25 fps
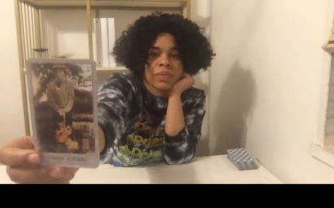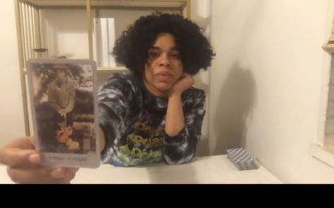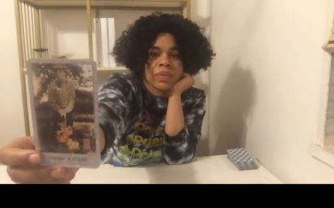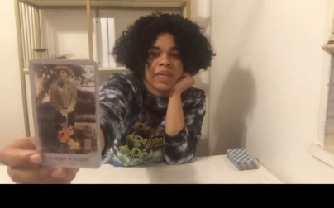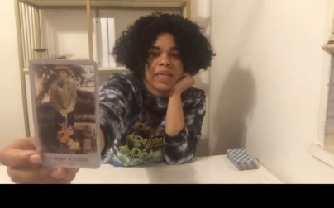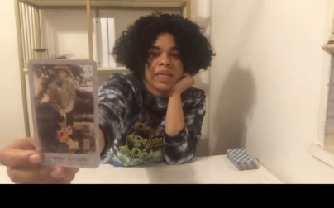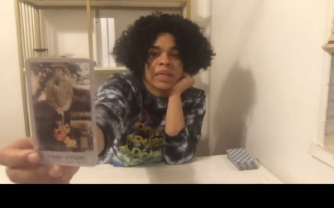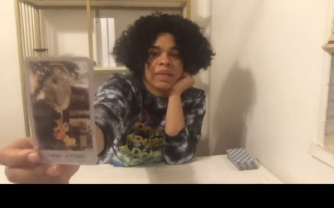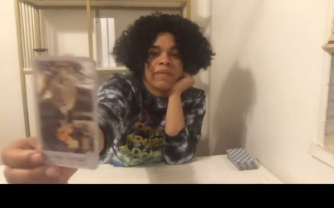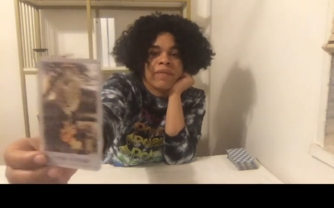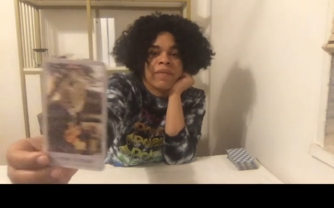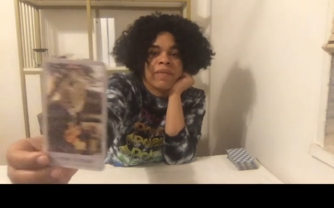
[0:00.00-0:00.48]

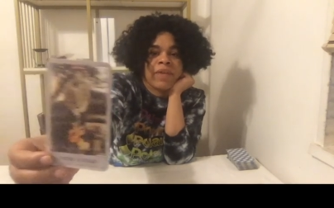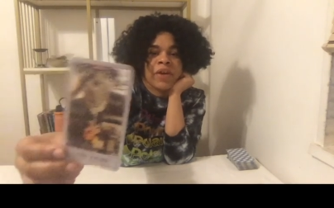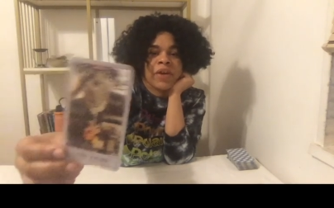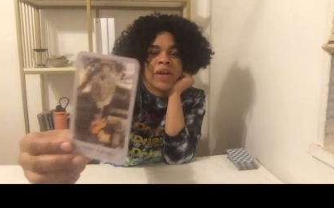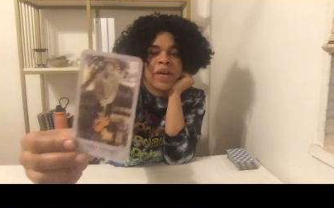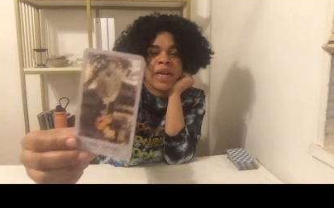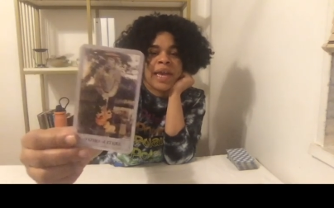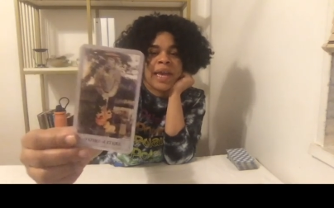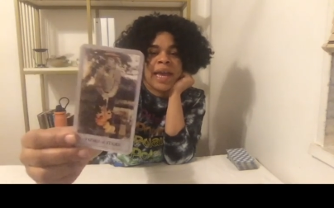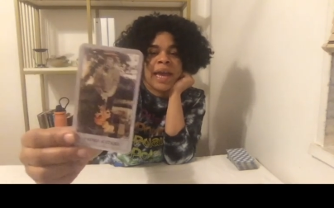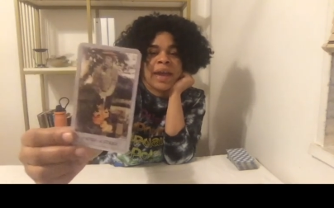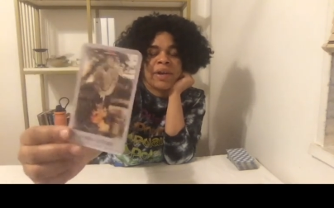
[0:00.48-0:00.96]
Very
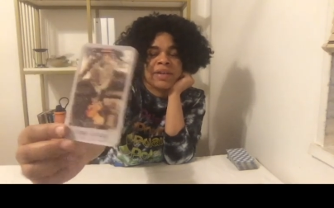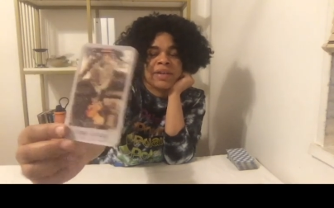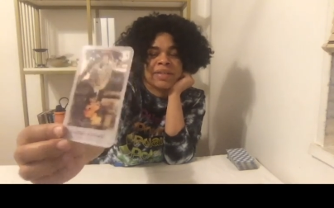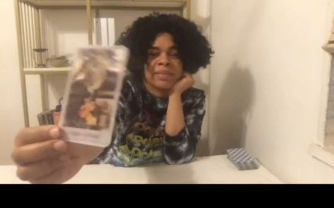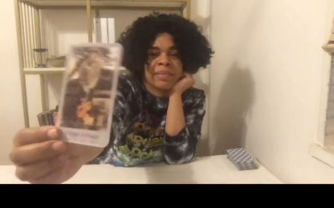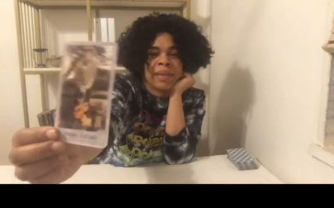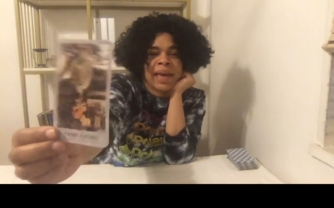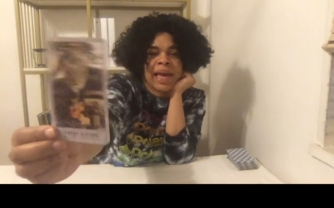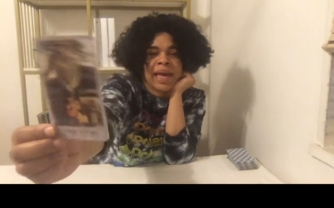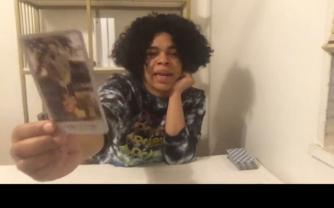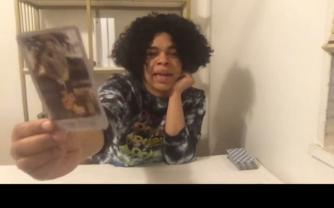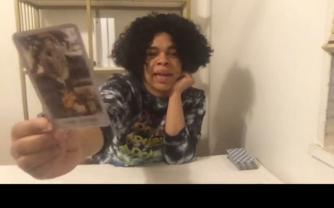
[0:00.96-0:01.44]

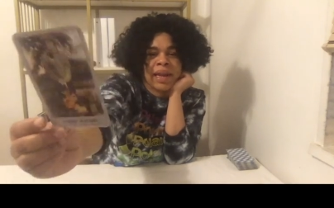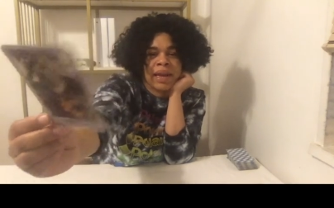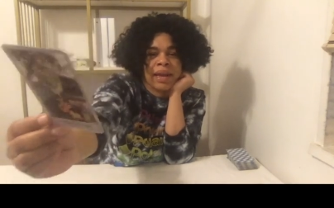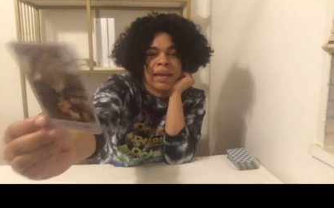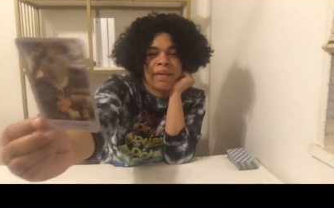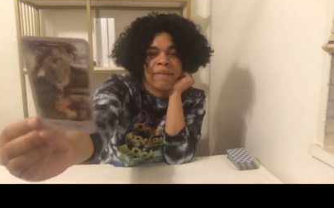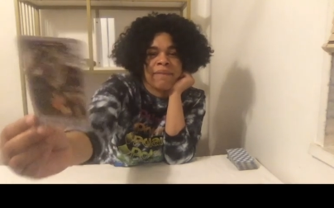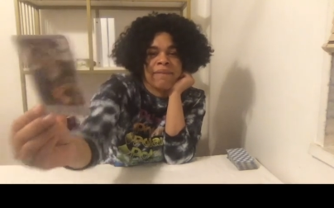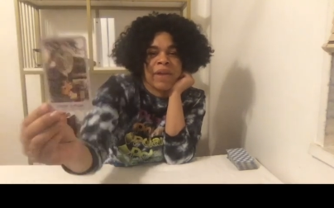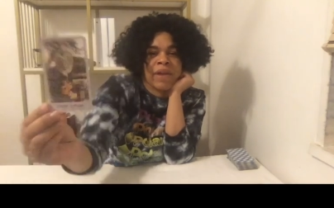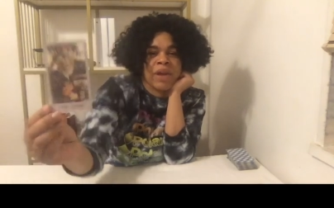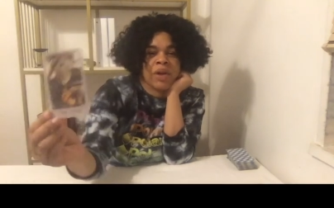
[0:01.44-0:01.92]
charismatic,
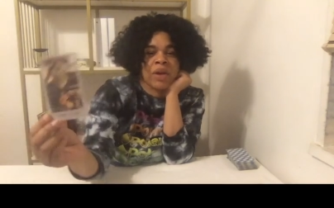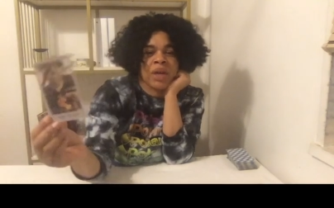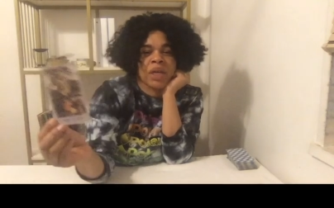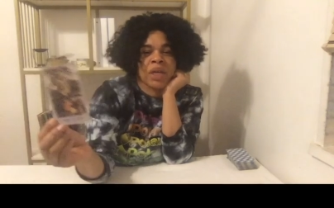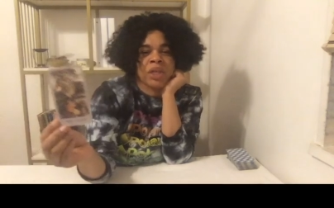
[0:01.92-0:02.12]
very